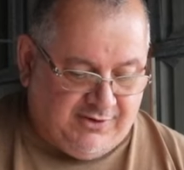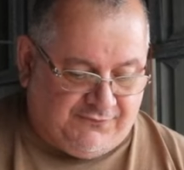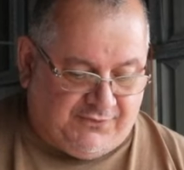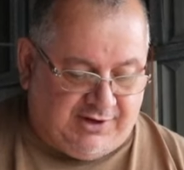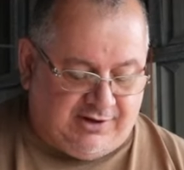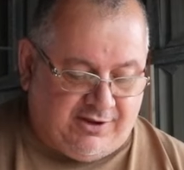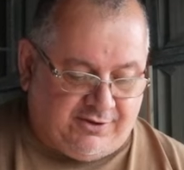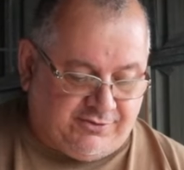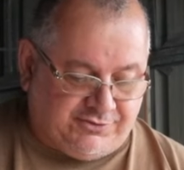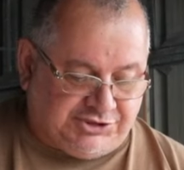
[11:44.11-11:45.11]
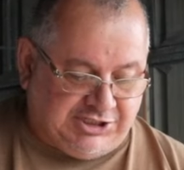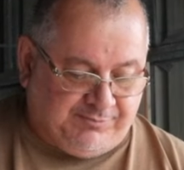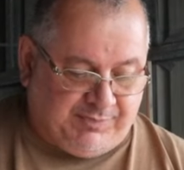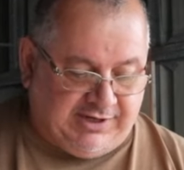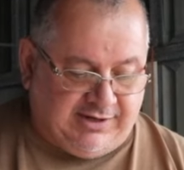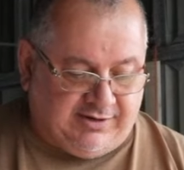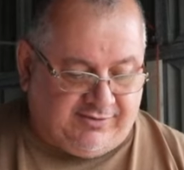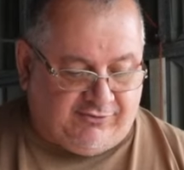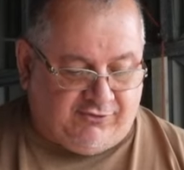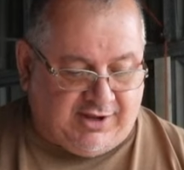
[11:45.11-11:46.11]
free local shipping in
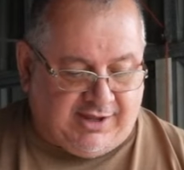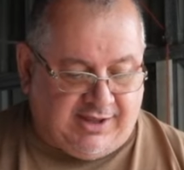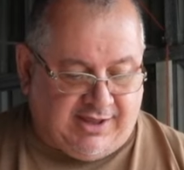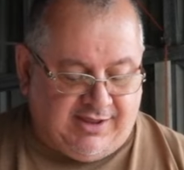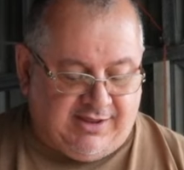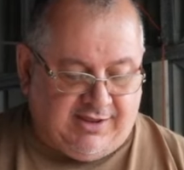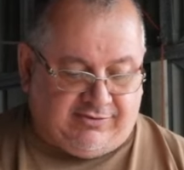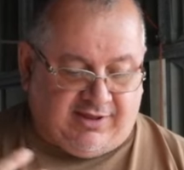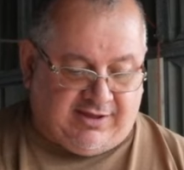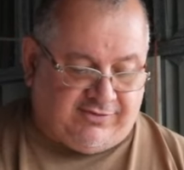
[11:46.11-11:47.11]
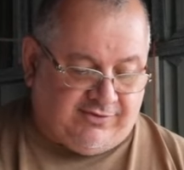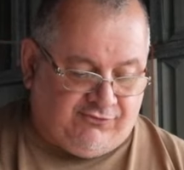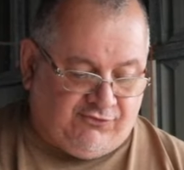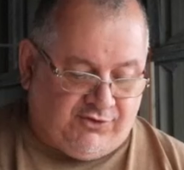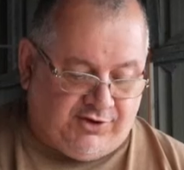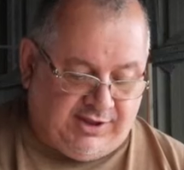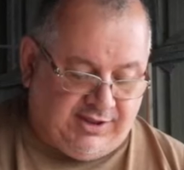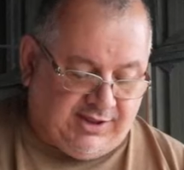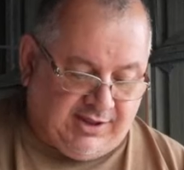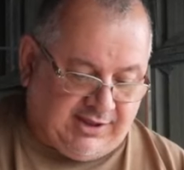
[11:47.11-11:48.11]
Australia, tax and
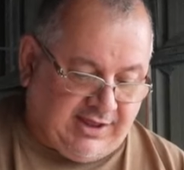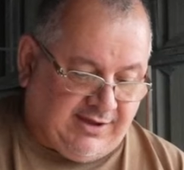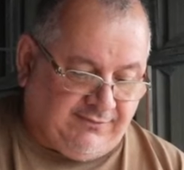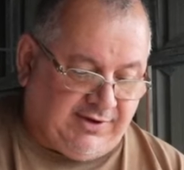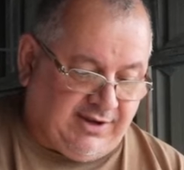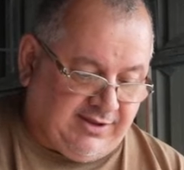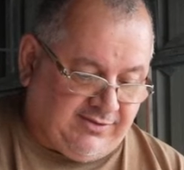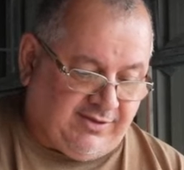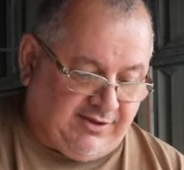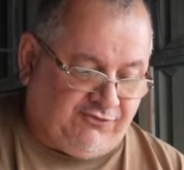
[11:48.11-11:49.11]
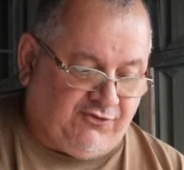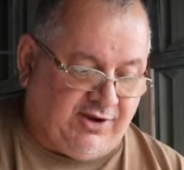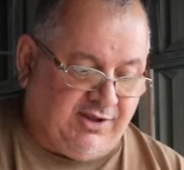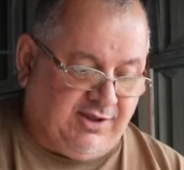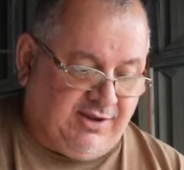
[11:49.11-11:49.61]
duty are covered, etc.